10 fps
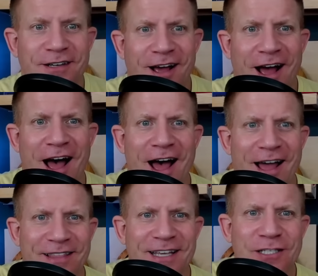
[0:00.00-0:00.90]

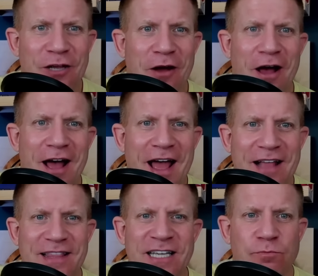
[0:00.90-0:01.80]
At
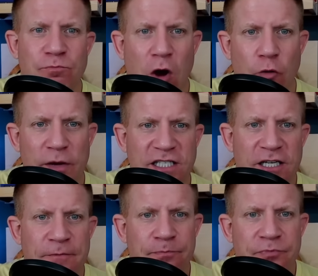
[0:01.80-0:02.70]
this moment,
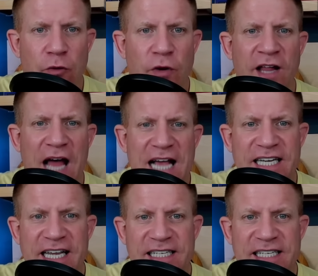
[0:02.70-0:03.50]
realizing his